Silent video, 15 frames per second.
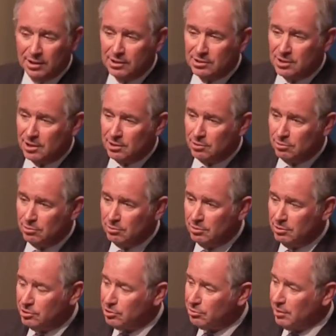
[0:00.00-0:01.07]
is that
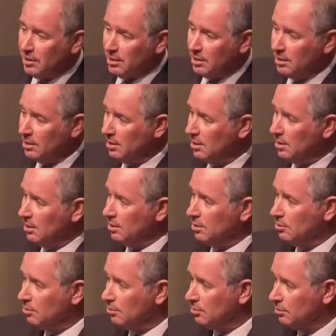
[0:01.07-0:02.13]
you shrink
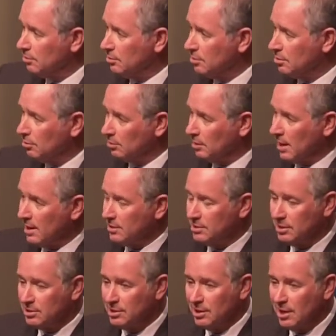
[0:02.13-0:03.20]
your total
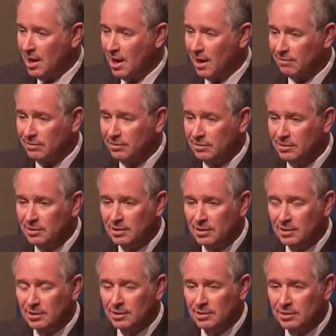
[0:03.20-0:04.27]
assets in half.
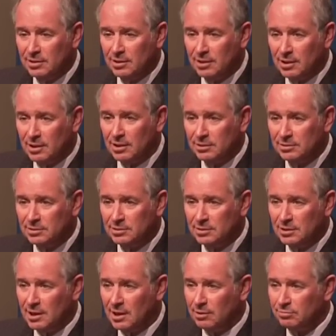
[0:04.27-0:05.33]

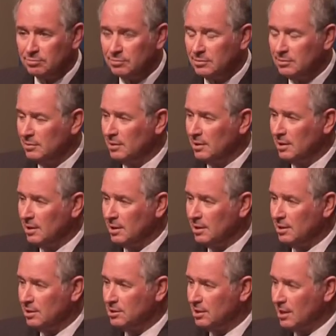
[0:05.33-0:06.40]
now,
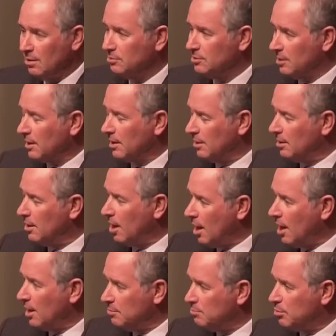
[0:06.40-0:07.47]
this sounds like an
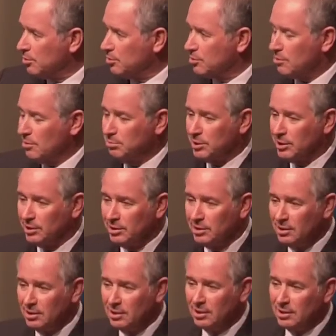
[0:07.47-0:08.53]
odd
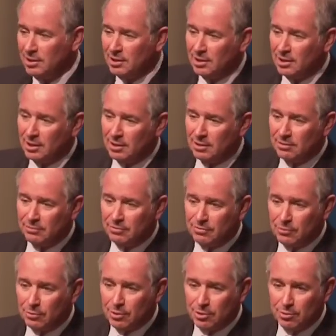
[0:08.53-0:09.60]
prescription
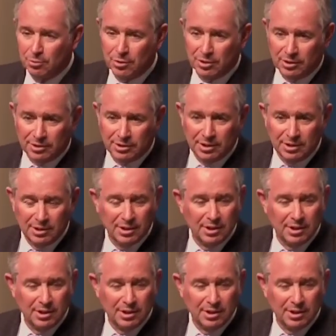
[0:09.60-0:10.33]
for the world.